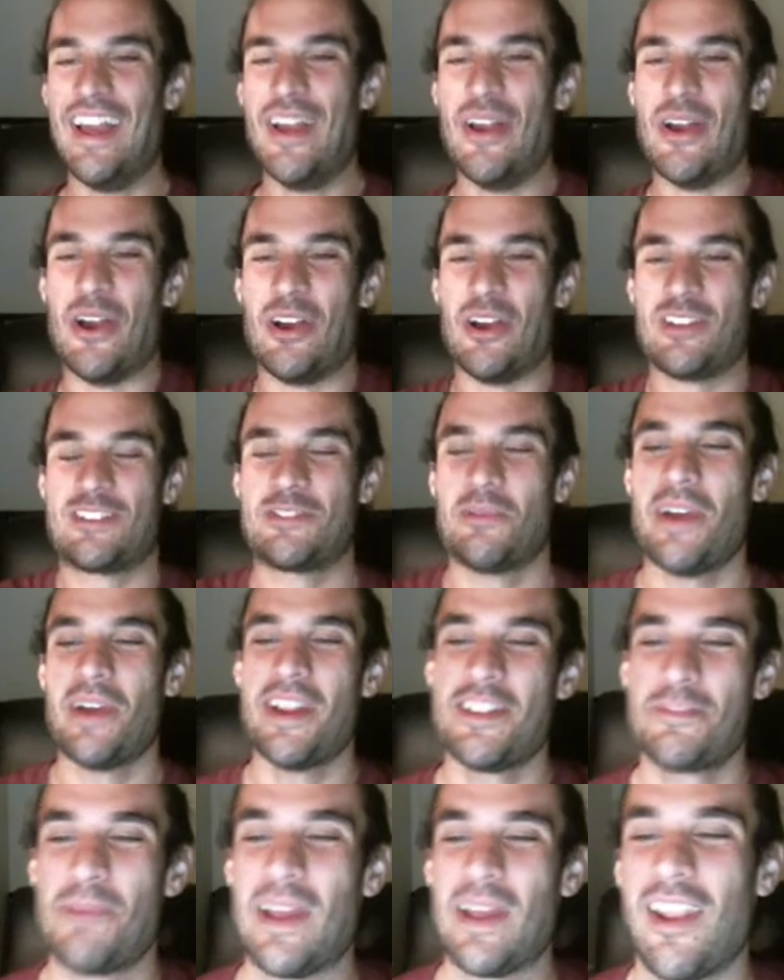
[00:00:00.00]
Her tweet
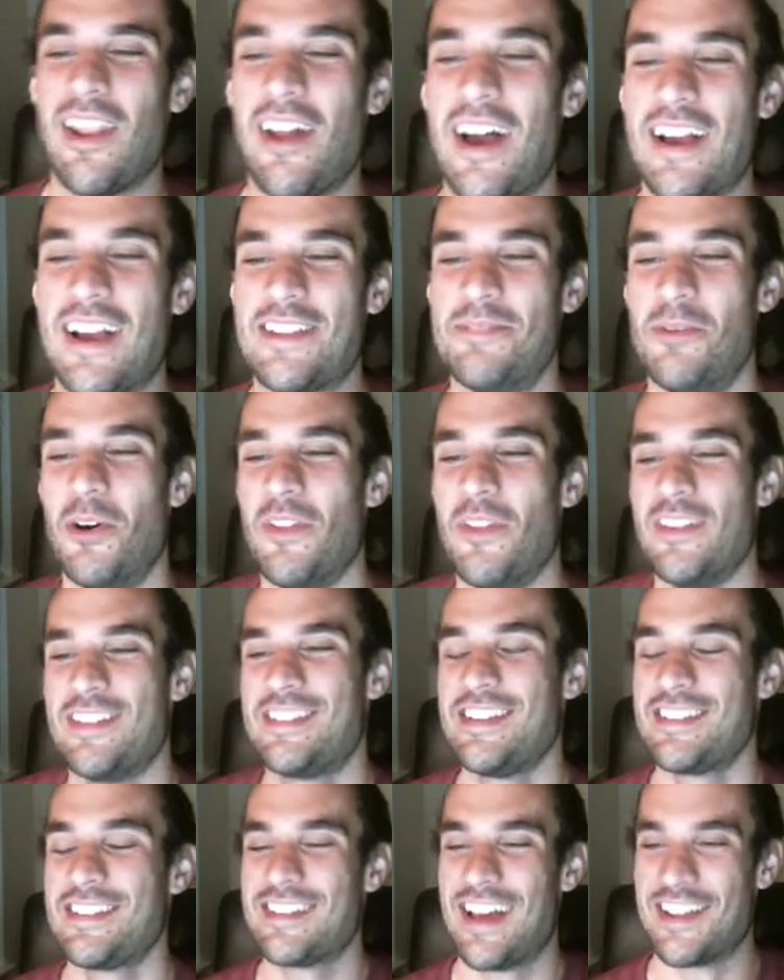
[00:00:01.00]
has been liked more than
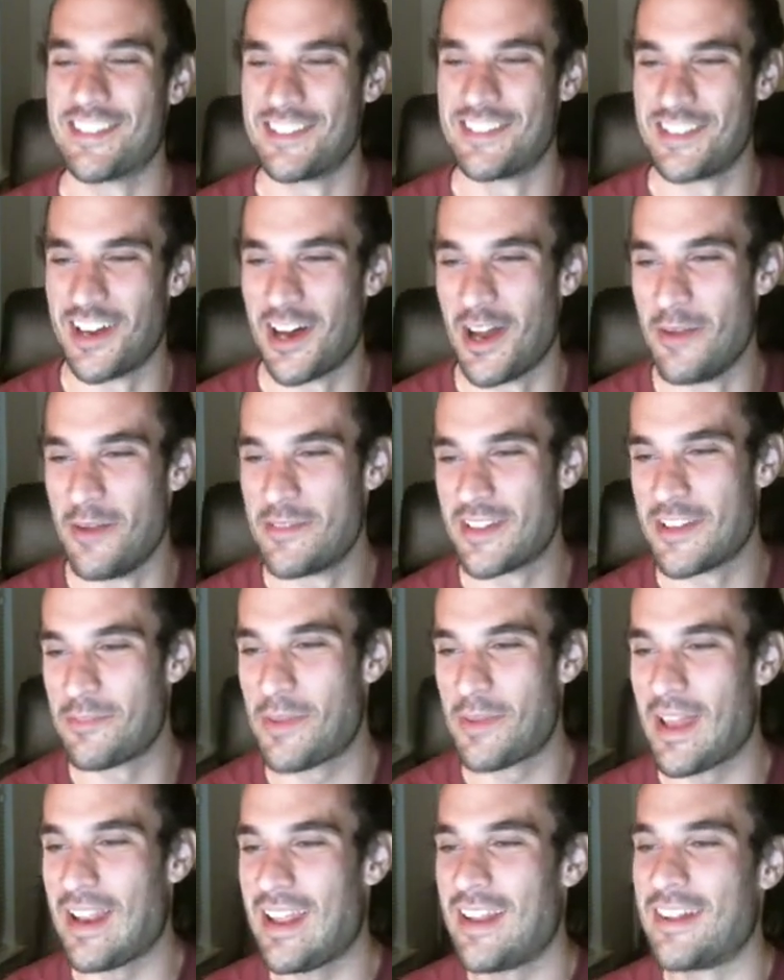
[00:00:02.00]
6,000 times and has
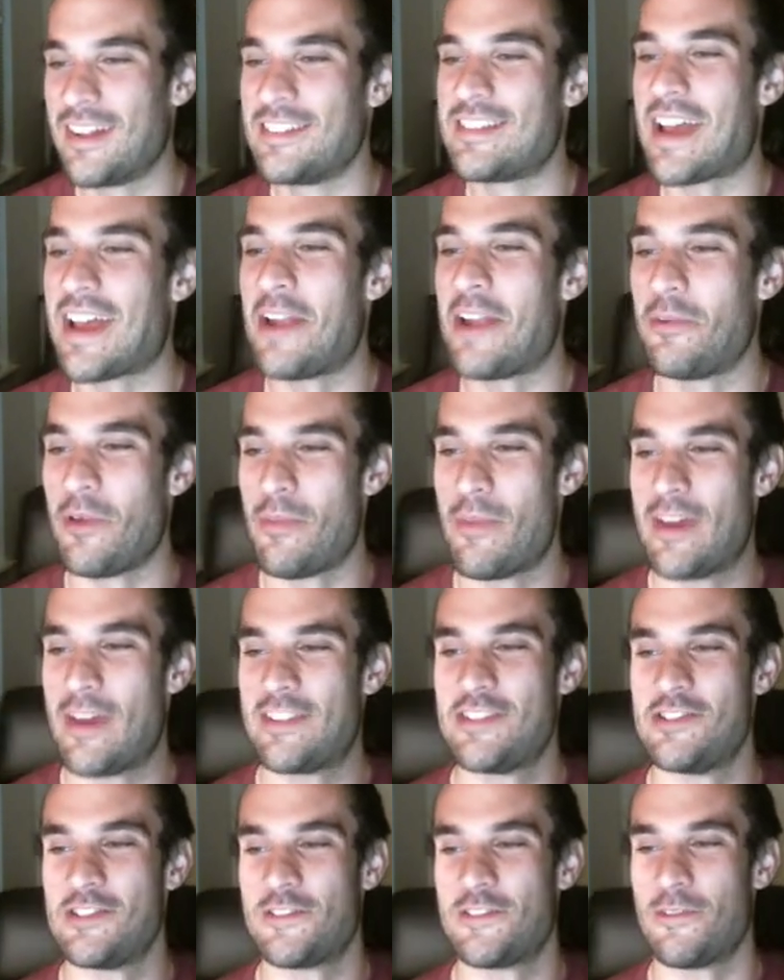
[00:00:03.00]
been inundated with
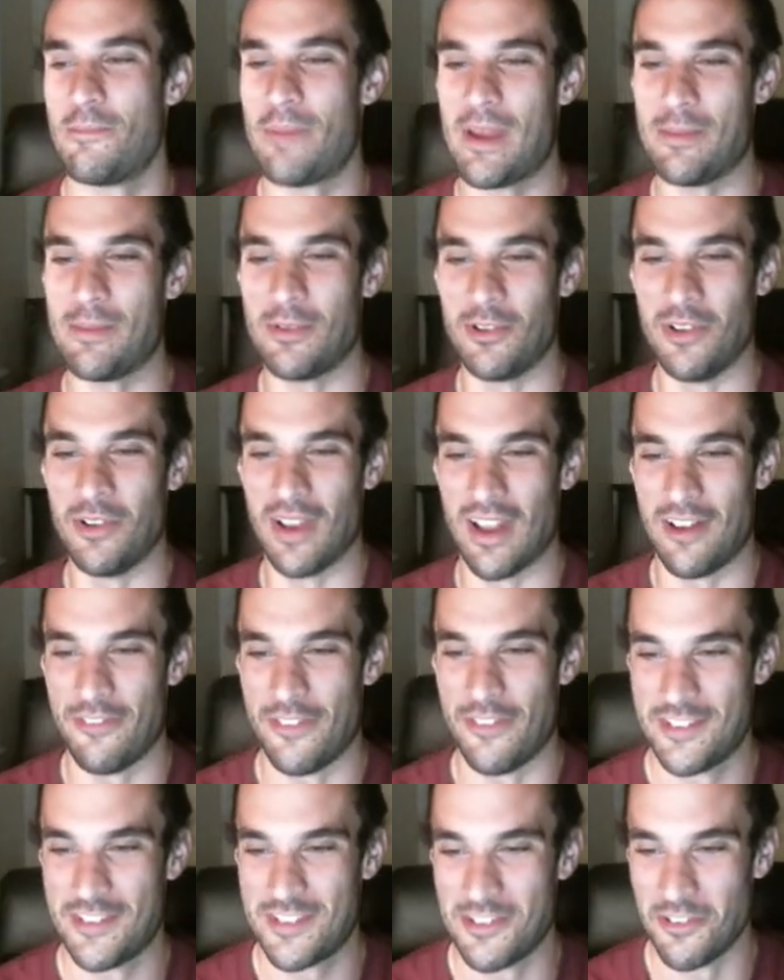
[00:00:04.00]
messages from people who love
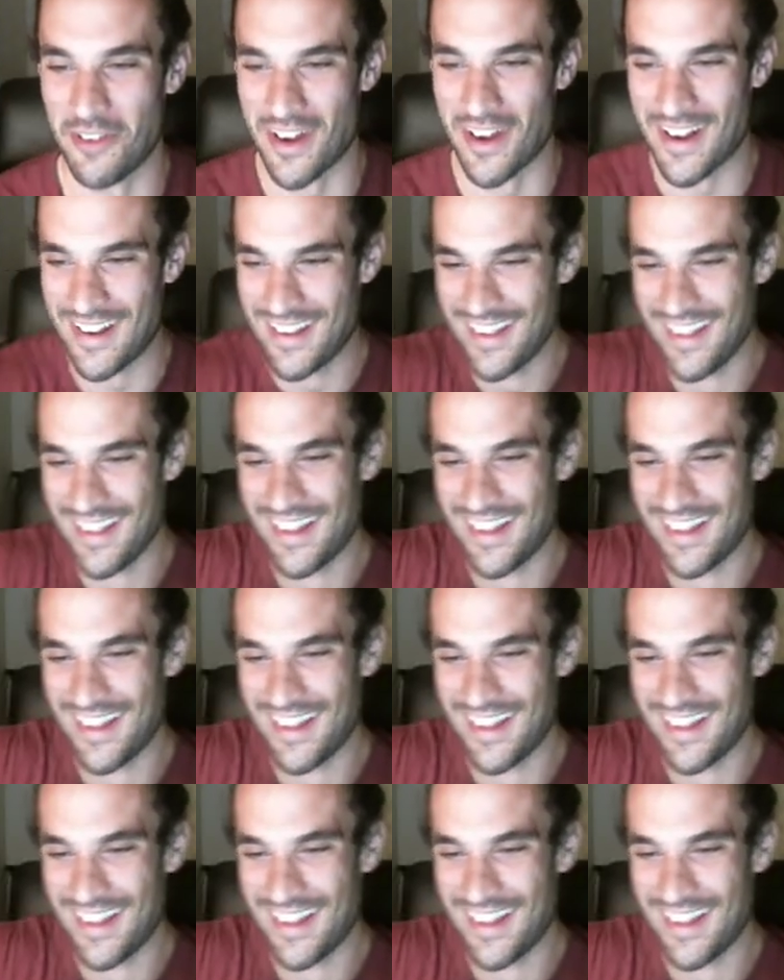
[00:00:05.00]
the story.